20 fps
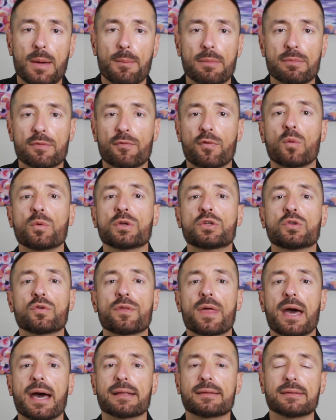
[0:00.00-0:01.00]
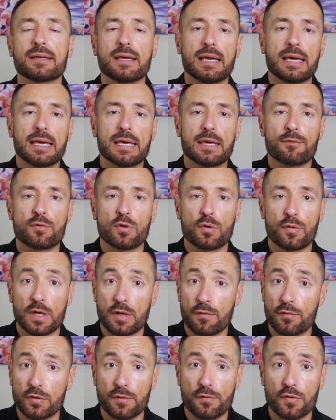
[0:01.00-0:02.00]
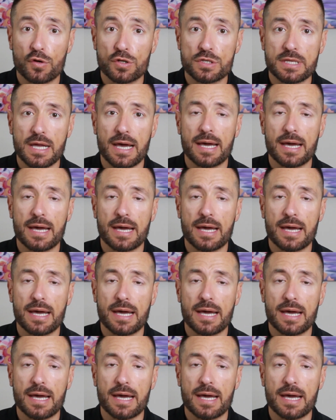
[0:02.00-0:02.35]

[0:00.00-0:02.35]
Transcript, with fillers: But before we do that, if you're here for the first